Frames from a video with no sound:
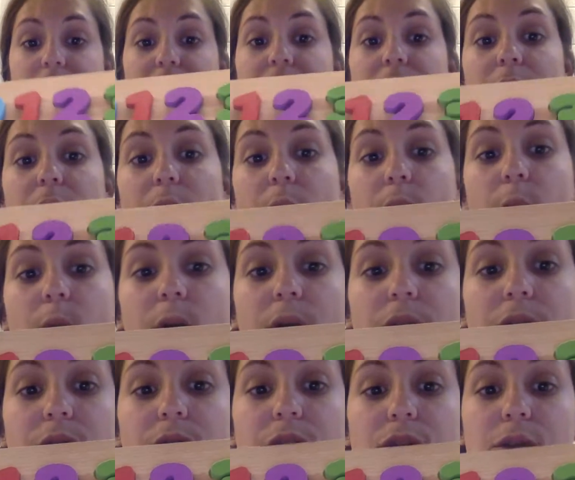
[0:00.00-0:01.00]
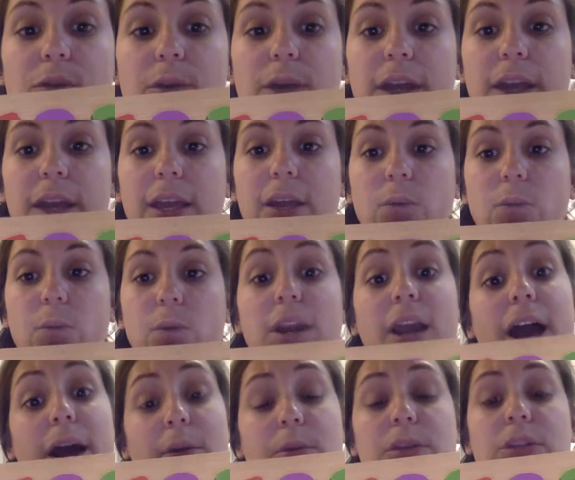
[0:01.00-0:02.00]
But what
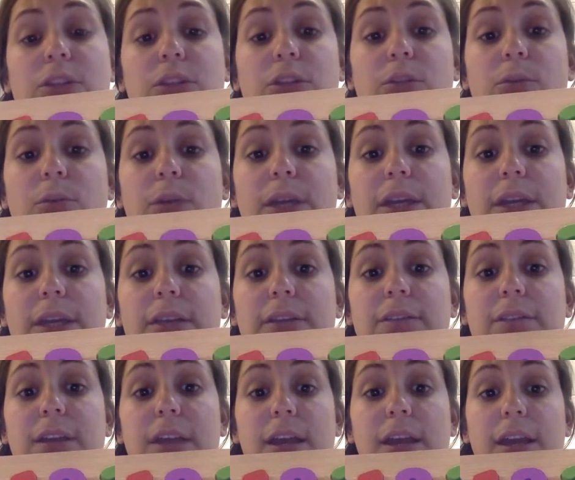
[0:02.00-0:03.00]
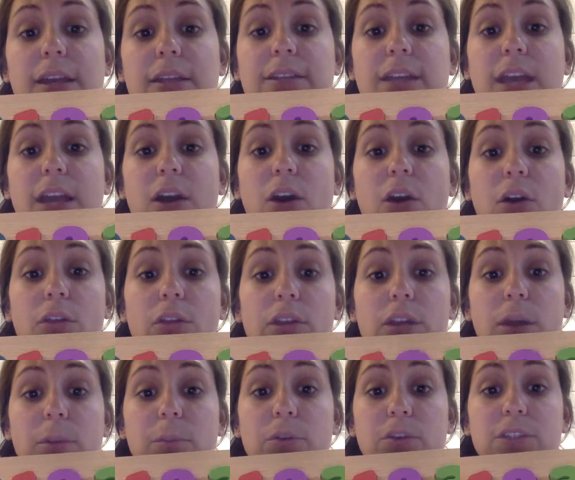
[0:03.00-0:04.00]
I would do is take all the
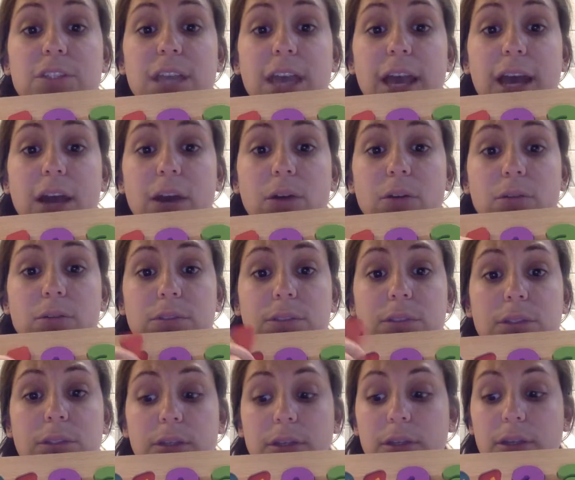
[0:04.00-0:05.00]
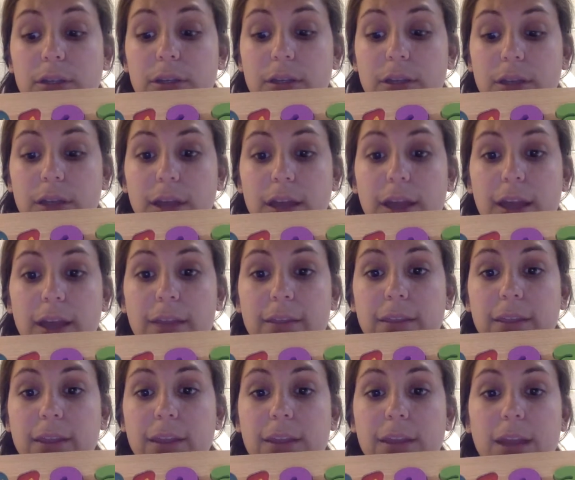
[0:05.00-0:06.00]
numbers out, and
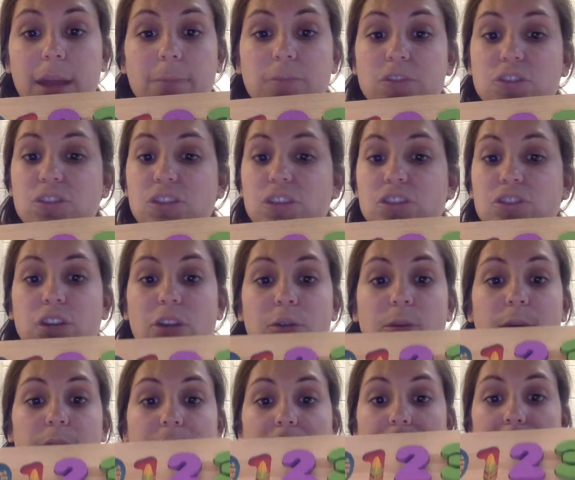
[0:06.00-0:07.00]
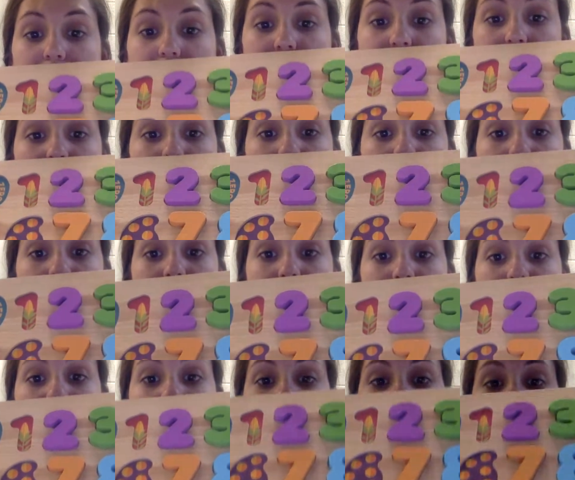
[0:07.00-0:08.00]
then I'm just going to show you a couple,
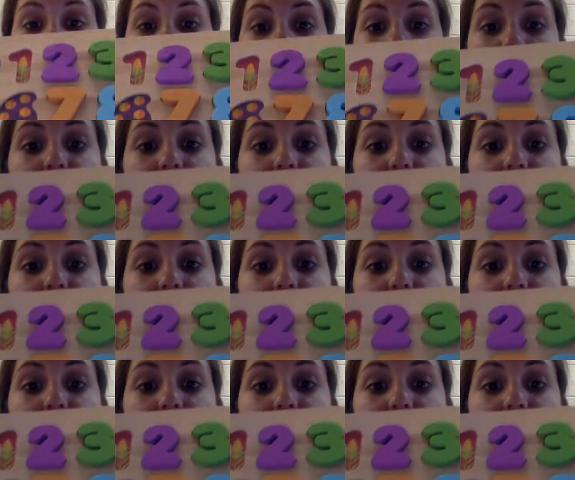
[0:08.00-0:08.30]
and then